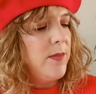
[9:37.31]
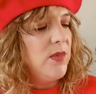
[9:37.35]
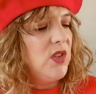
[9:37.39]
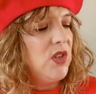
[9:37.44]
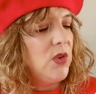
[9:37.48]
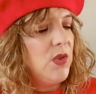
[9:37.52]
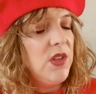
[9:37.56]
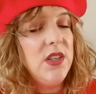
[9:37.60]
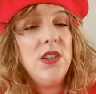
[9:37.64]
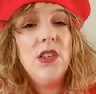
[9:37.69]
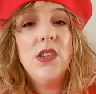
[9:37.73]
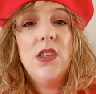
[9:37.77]

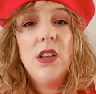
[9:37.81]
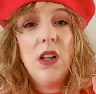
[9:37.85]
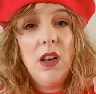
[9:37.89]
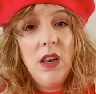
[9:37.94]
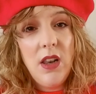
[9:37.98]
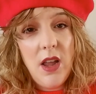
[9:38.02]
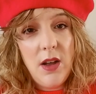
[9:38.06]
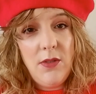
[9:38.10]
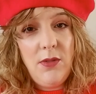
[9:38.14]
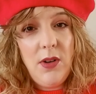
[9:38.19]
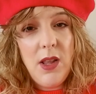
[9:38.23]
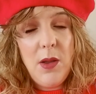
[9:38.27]
So this is a
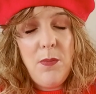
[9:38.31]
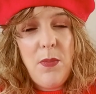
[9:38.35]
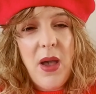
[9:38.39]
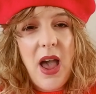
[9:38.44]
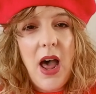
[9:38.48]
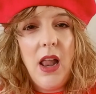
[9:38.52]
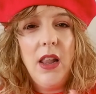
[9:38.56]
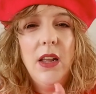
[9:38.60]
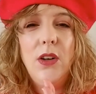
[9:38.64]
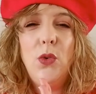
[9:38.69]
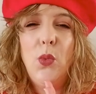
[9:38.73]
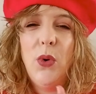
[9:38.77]
lovely
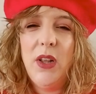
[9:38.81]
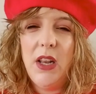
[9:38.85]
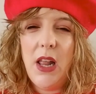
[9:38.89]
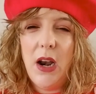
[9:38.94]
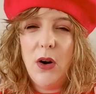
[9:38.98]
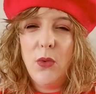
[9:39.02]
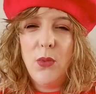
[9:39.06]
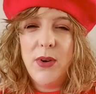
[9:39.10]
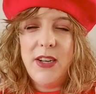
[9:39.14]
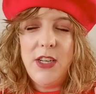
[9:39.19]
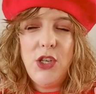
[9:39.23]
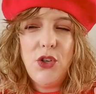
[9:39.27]
palette. Will
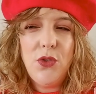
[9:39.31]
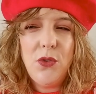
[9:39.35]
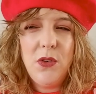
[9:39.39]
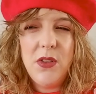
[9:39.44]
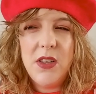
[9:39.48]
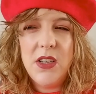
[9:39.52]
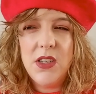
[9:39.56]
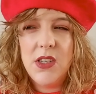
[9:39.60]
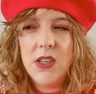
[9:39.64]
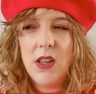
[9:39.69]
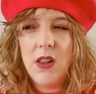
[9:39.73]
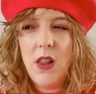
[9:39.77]
I reach for
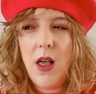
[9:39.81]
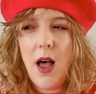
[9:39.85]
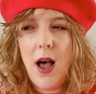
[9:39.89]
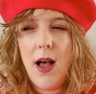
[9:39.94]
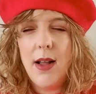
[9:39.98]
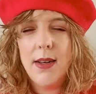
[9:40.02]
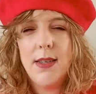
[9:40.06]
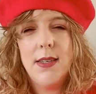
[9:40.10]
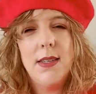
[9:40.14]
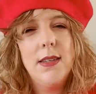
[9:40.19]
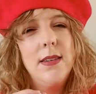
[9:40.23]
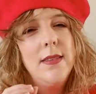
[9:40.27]
this a
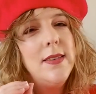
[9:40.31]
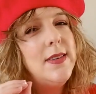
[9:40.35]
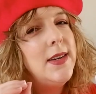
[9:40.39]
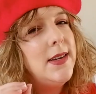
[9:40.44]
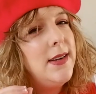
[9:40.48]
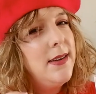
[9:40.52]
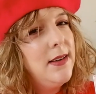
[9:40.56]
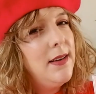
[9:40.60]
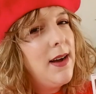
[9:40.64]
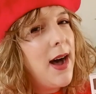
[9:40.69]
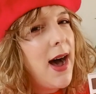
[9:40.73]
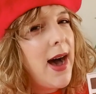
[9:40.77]
lot?
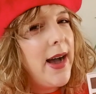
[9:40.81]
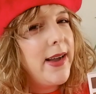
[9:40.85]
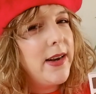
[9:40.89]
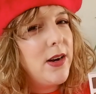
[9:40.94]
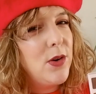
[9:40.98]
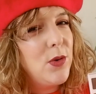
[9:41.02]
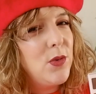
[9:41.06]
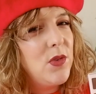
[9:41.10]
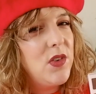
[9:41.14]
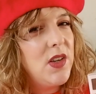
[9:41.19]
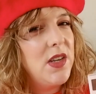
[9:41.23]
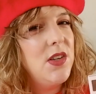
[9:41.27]
I
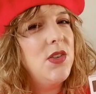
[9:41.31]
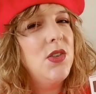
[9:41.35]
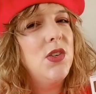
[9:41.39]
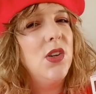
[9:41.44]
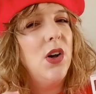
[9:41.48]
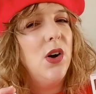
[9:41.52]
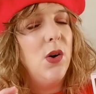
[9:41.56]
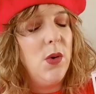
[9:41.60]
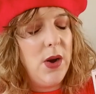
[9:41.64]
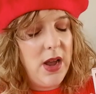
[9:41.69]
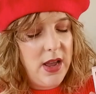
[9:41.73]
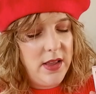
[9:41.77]
don't think
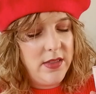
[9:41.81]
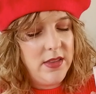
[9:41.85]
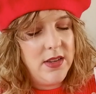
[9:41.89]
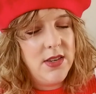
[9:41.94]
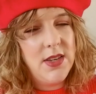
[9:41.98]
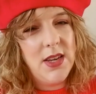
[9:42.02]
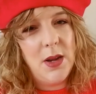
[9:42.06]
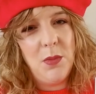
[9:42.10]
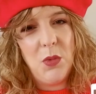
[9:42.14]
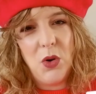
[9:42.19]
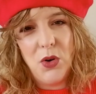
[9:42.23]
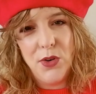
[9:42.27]
so. And
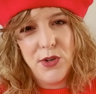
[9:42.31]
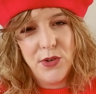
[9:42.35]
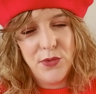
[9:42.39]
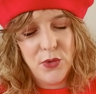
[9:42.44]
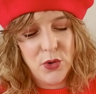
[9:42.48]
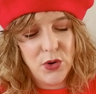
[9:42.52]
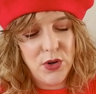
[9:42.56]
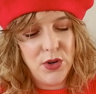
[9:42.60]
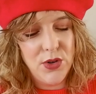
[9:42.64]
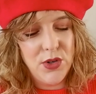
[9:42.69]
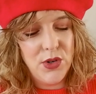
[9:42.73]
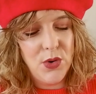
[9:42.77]
the same goes
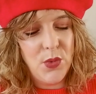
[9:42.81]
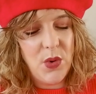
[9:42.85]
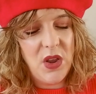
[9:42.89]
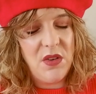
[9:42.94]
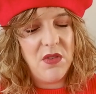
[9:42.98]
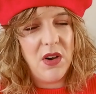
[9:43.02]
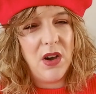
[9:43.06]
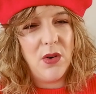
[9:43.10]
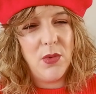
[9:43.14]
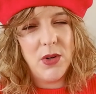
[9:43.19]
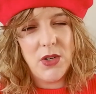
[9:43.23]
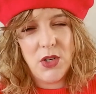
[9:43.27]
for the
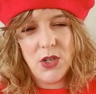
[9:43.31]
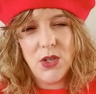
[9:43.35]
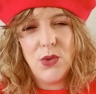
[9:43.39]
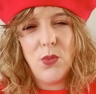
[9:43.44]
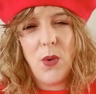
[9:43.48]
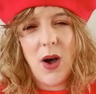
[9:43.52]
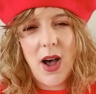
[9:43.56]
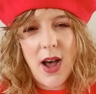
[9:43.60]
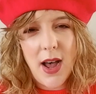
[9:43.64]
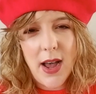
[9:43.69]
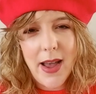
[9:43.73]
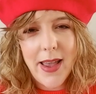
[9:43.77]
Zoeva, which is
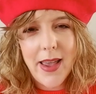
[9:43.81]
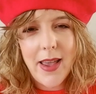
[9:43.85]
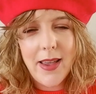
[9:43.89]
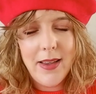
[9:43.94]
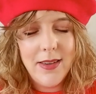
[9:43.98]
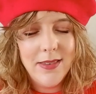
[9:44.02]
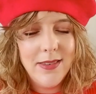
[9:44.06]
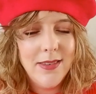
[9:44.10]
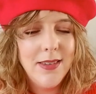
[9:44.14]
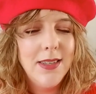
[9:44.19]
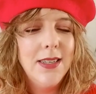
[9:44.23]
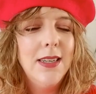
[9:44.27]

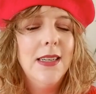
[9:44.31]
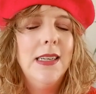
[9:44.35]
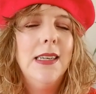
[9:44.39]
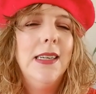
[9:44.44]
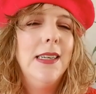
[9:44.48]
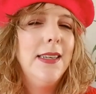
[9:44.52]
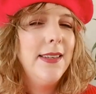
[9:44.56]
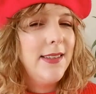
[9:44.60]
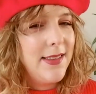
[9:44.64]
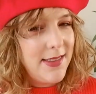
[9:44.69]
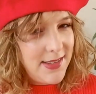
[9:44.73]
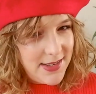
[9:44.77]
why
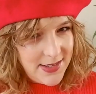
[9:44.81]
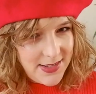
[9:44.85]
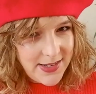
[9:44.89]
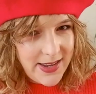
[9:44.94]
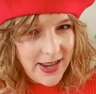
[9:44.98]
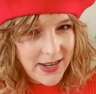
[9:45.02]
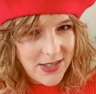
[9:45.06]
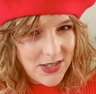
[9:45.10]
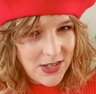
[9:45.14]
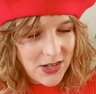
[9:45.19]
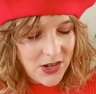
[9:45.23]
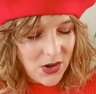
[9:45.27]
these
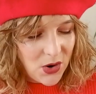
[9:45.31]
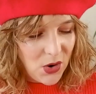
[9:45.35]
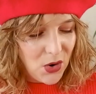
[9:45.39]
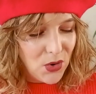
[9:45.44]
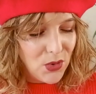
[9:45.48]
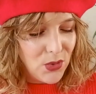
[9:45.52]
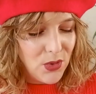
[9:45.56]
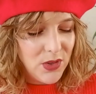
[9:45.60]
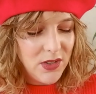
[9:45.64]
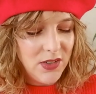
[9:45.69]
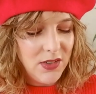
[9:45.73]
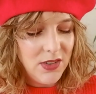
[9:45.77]
get to
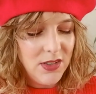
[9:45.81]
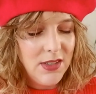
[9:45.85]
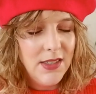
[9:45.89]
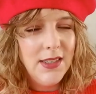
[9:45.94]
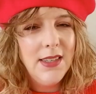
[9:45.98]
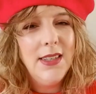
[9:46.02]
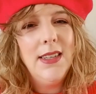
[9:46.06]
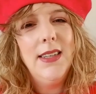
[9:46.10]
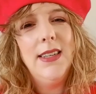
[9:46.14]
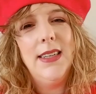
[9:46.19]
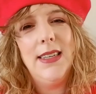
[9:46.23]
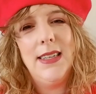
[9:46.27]
go
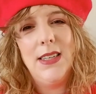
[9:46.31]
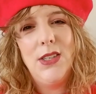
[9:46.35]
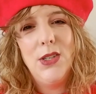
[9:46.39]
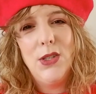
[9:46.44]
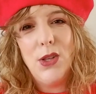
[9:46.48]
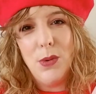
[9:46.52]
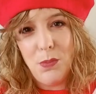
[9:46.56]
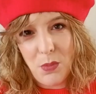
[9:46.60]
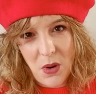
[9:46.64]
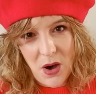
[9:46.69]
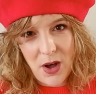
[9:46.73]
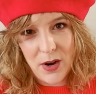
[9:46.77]

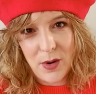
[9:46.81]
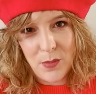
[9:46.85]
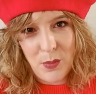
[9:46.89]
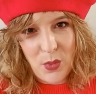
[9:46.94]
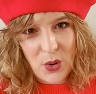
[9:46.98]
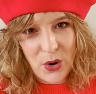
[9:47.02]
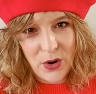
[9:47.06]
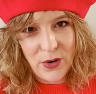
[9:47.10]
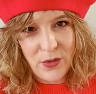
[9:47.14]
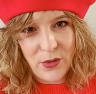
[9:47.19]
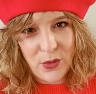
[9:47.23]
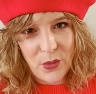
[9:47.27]
into the bottom
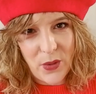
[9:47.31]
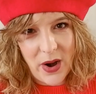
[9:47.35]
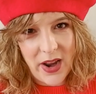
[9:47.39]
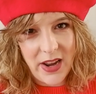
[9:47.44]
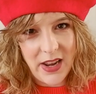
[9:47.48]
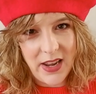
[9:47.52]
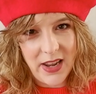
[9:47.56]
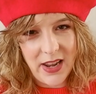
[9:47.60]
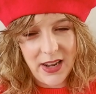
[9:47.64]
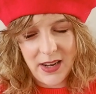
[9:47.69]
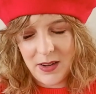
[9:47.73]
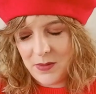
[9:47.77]
part of the
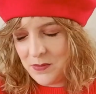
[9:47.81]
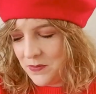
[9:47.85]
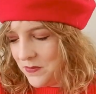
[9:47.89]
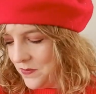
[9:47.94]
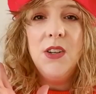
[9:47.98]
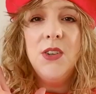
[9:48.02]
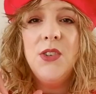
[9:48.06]
ranking.